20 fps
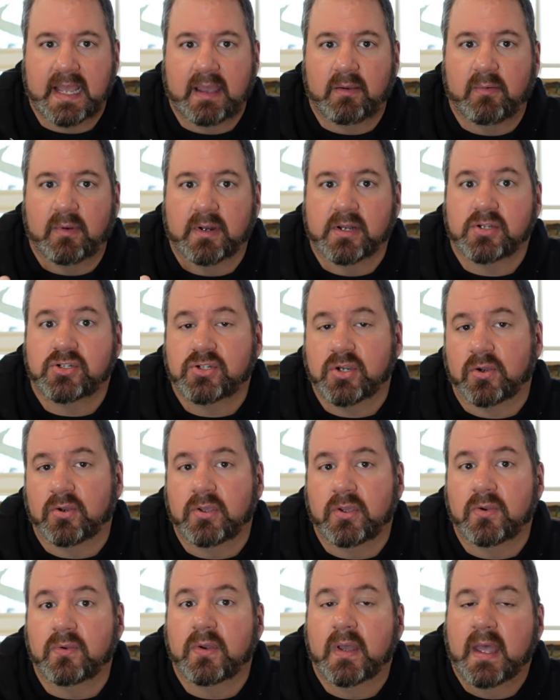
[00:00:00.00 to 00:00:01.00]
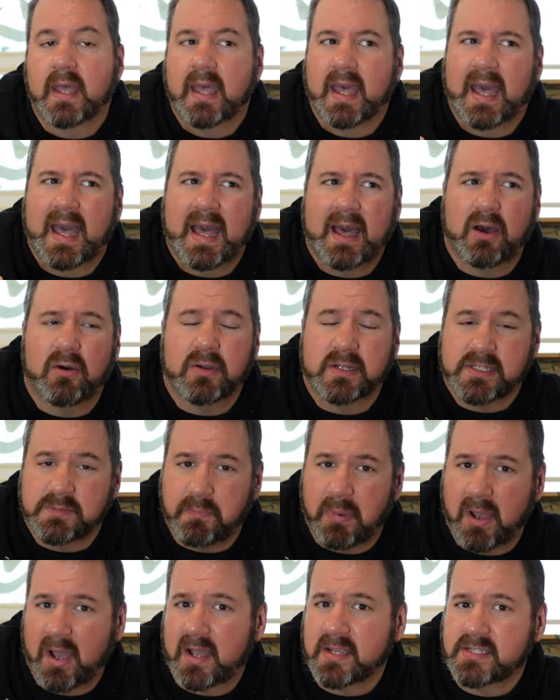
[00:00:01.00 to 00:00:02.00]
I want to show you how it's
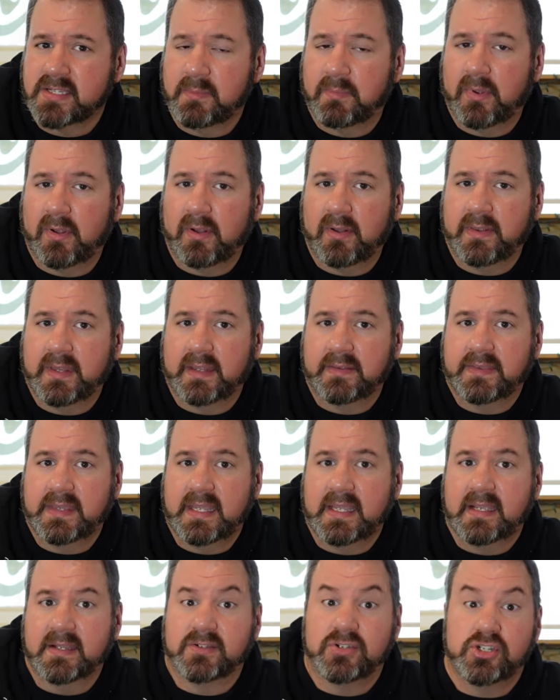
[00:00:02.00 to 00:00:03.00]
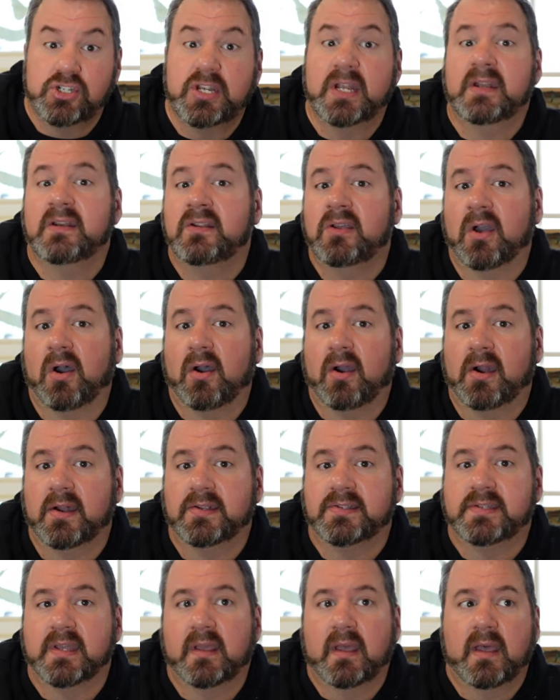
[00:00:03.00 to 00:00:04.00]
possible that these shin
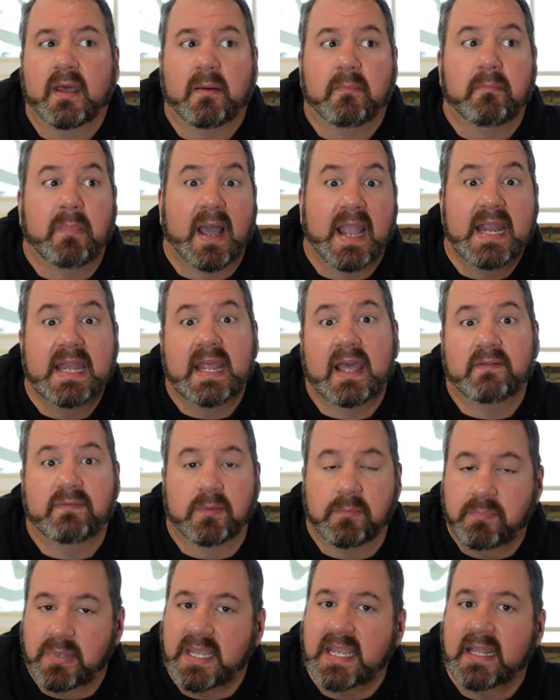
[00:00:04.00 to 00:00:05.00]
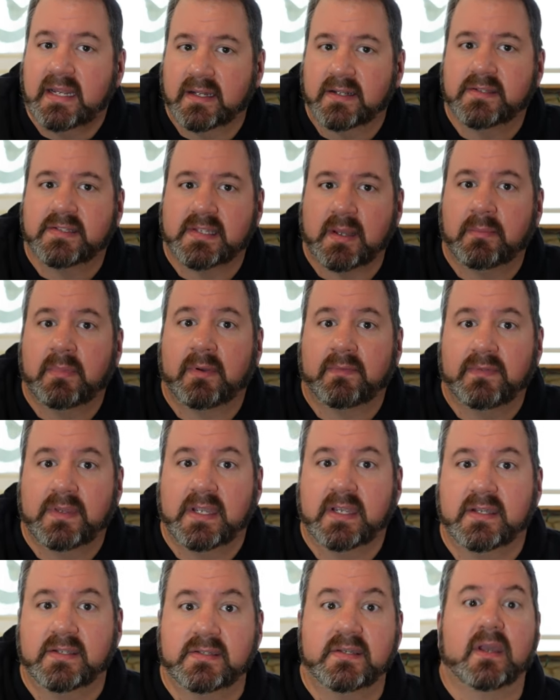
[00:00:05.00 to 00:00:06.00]
guards might have impeded some of
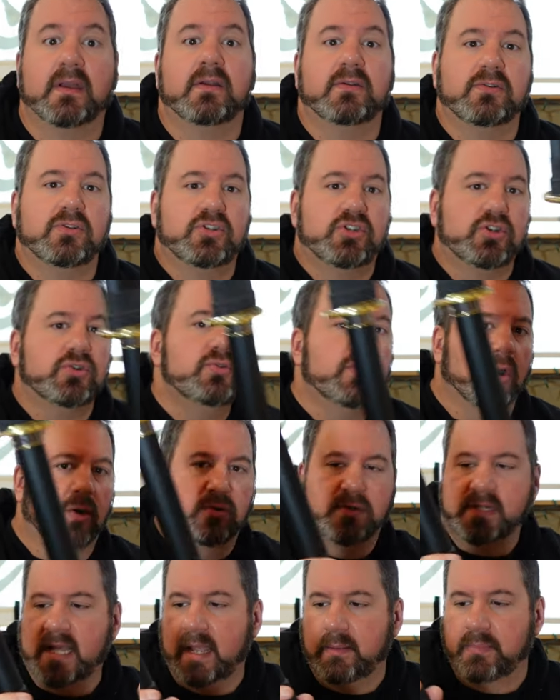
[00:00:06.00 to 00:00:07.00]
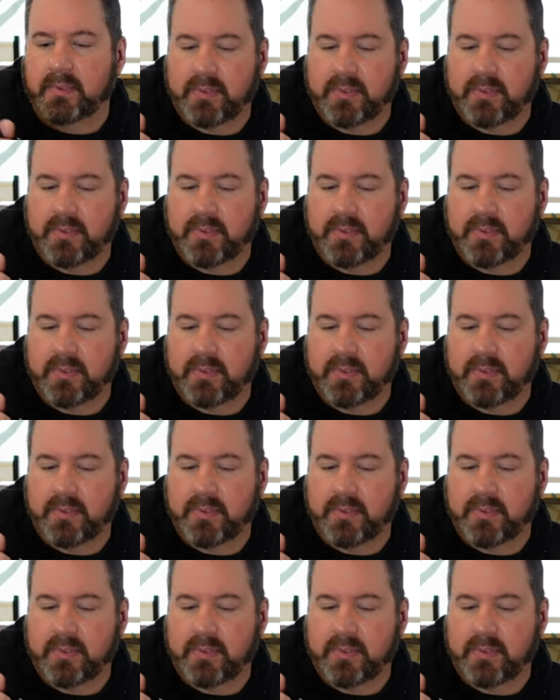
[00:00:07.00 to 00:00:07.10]
these judo type